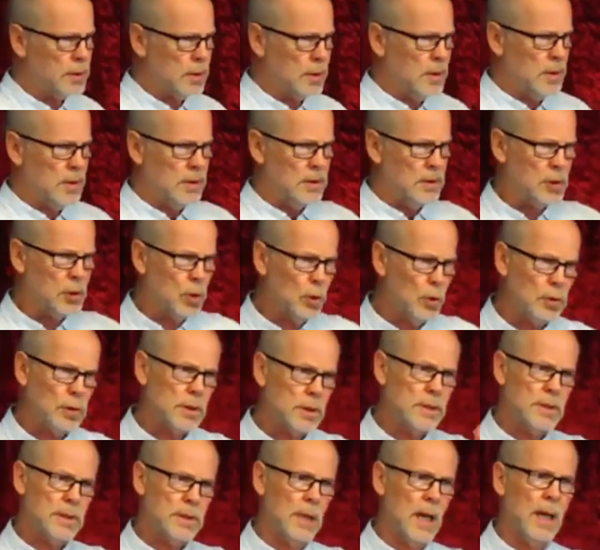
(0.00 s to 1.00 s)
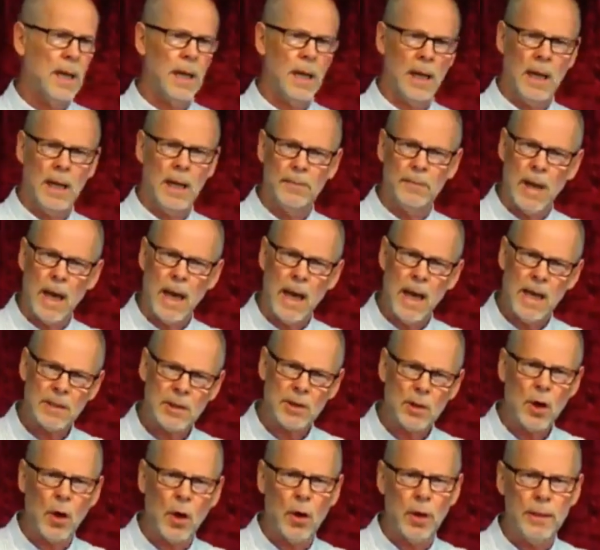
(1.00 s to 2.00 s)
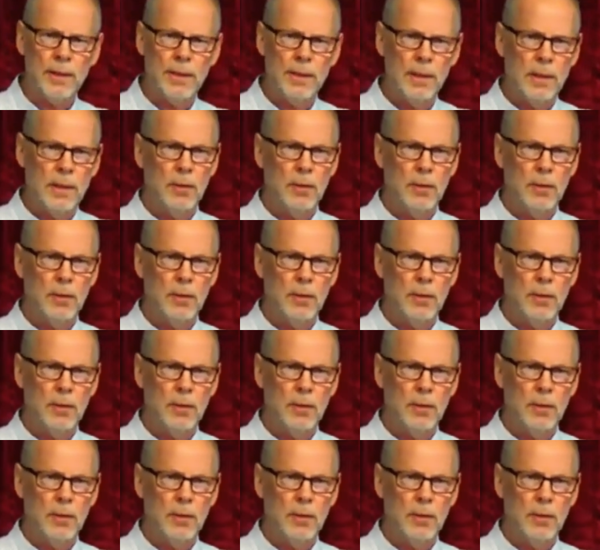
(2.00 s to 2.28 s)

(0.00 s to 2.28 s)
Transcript: talks, asks God,